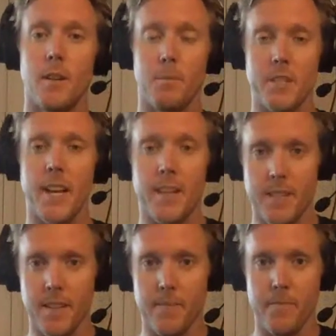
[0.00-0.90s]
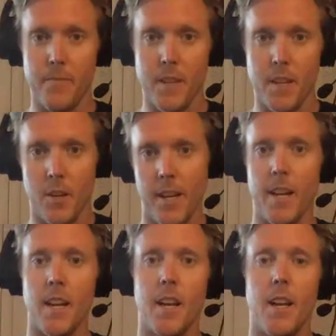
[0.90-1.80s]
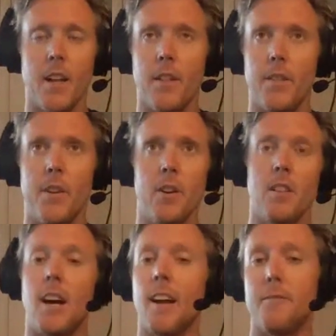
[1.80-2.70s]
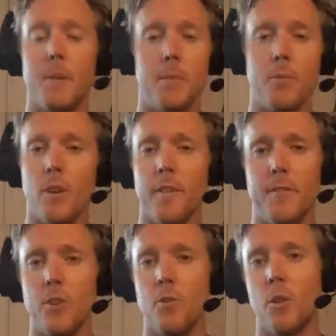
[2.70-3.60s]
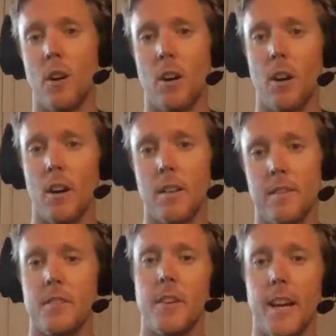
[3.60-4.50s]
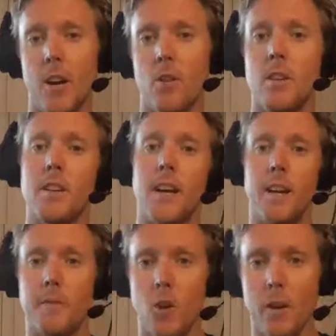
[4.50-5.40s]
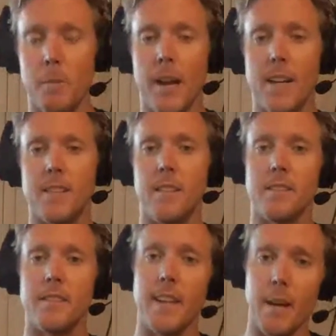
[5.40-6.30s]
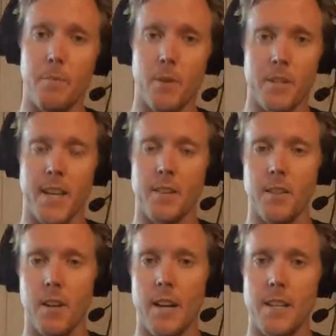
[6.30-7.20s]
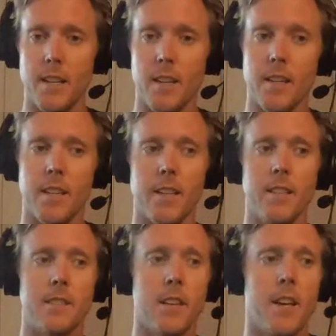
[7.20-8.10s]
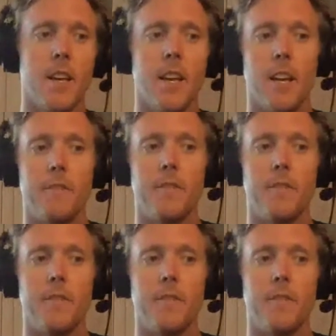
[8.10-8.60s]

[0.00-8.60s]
protecting. Okay. There are a lot of people, if you are, so now kind of going back to this net protector idea, is if